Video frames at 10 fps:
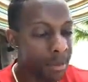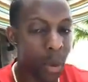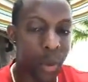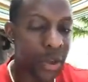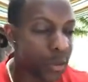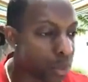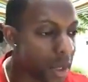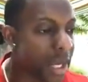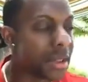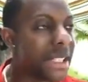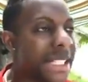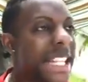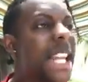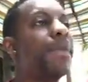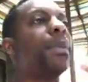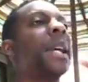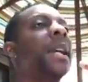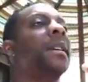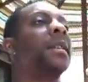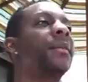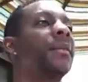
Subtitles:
But when you breathe deeply,